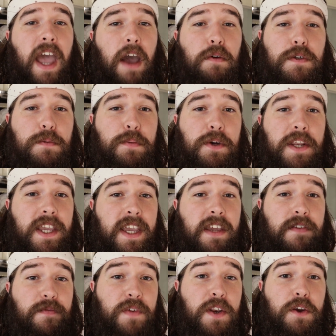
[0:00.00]
I was putting
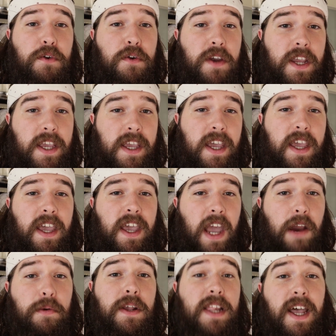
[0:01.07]
in fenugreek.
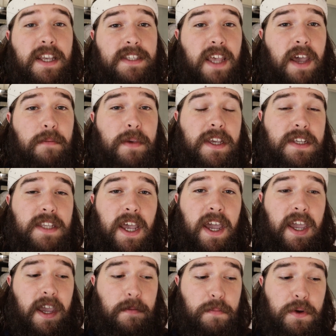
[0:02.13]
I realized that because
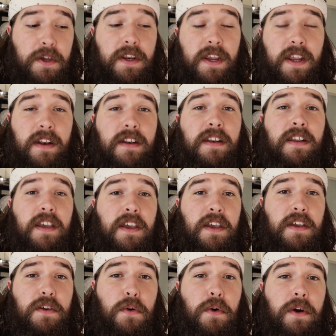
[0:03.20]
I had put in
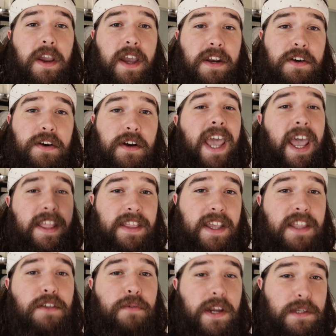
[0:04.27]
coriander and
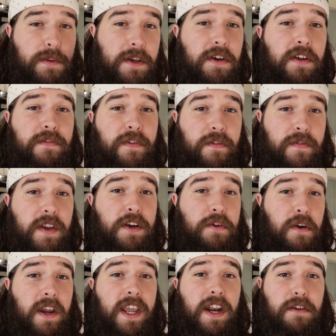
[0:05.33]
then the recipe called for
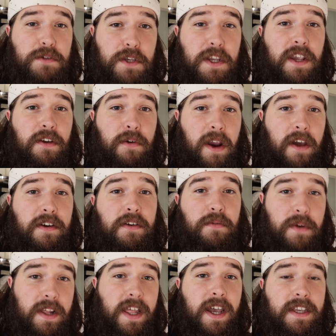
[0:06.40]
fenugreek, and I was looking around and
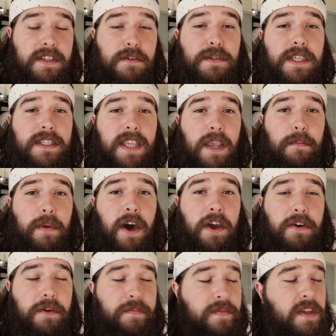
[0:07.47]
realized it was the same
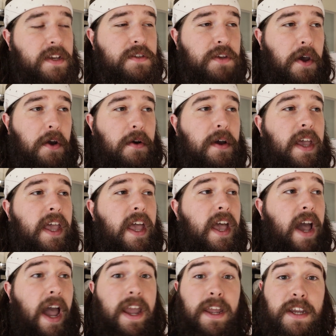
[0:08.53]
bottle. So
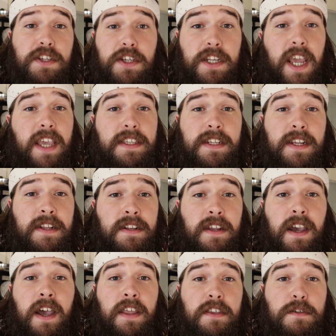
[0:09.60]
I actually tasted
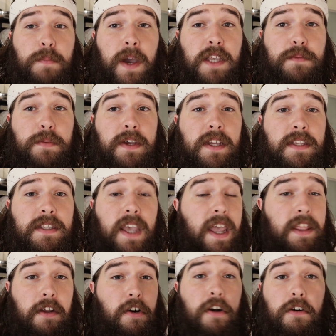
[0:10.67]
the spice blends,
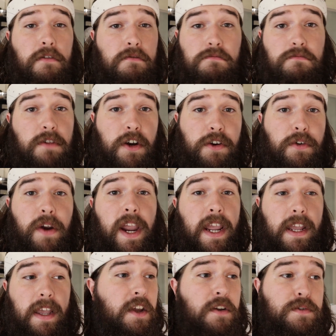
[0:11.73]
and they're
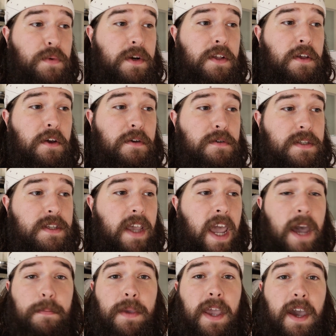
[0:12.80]
great. It's one of those
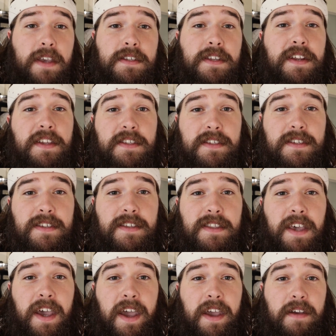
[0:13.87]
happy accidents
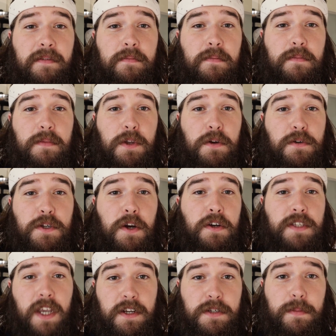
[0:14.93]
that
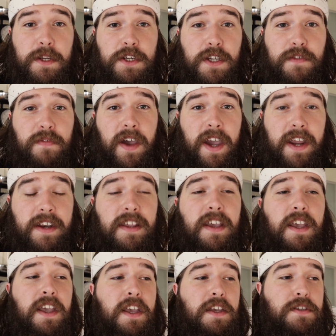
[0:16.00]
turns out to be just fine.
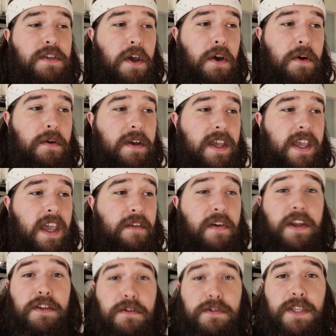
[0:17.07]
So if
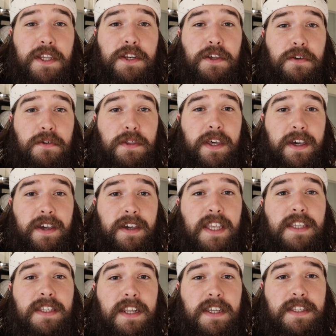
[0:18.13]
I do send you the
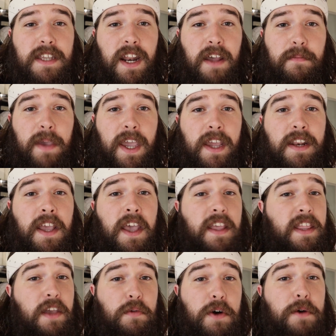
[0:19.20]
seasonings that I made,
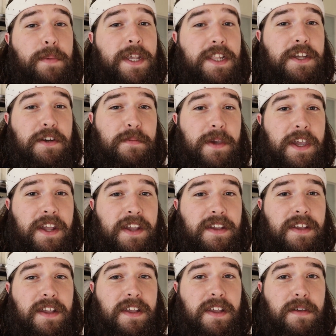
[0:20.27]
they will be a little
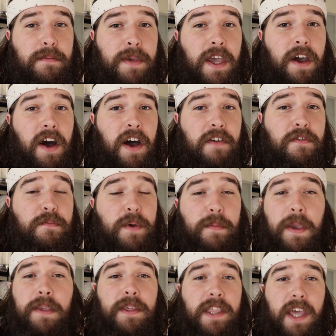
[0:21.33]
bit off,
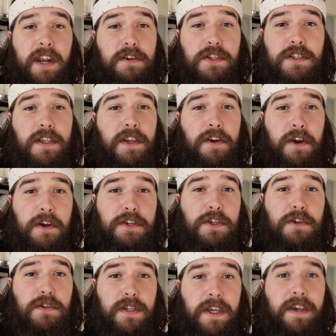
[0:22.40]
but maybe that'll just encourage
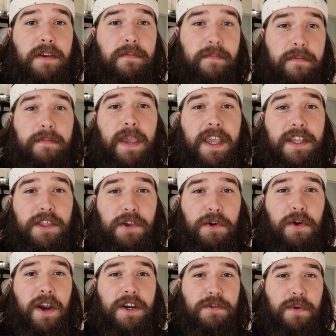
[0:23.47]
you to make it the
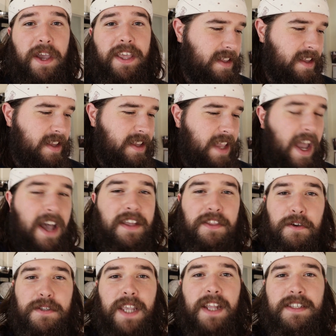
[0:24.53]
correct way. Yeah,
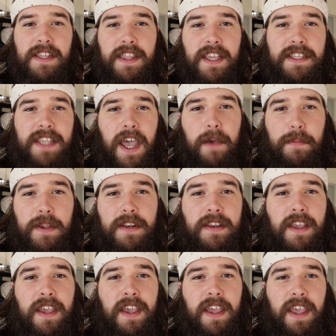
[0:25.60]
those kinds of things
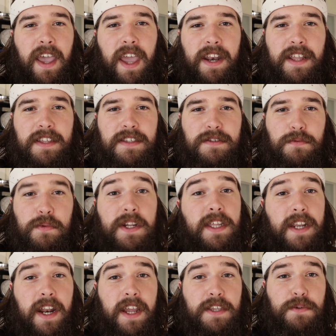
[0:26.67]
happen. And it's
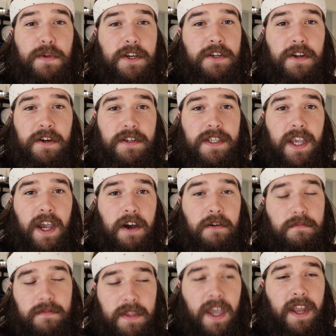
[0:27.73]
really nice when it turns
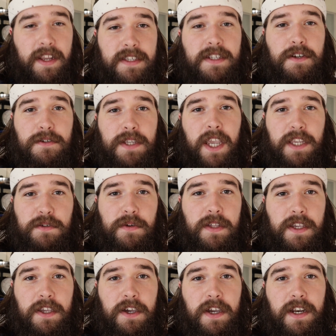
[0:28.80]
out that it still tastes
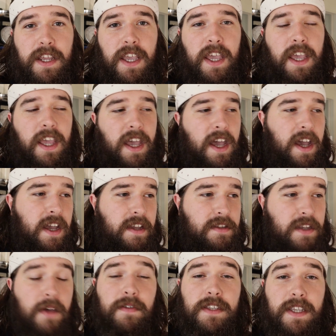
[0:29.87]
really good.
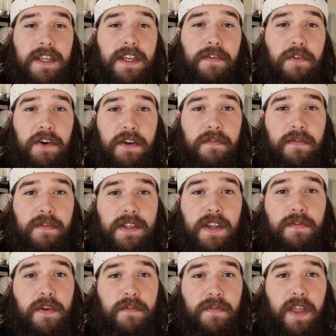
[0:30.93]
It's obviously a
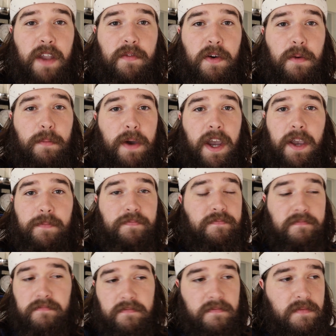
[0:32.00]
different flavor, but
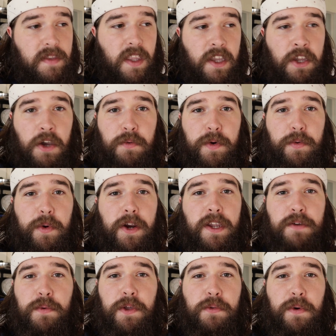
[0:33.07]
we're
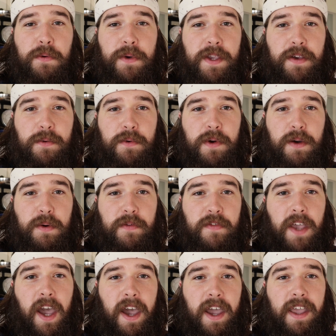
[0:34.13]
working with what
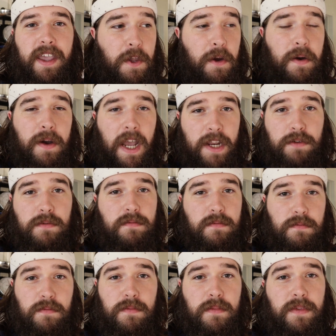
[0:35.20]
we've got. I
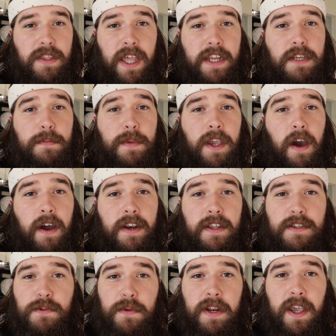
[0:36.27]
like to be
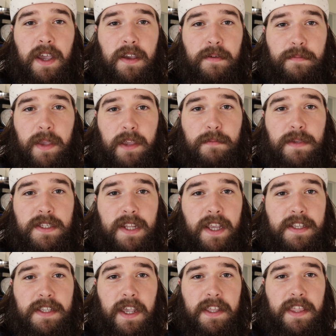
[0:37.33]
honest when I make
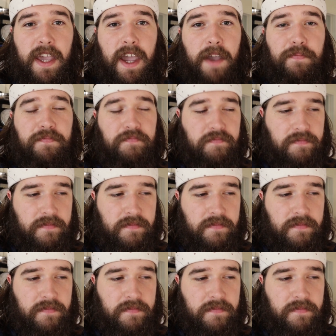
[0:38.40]
mistakes like that.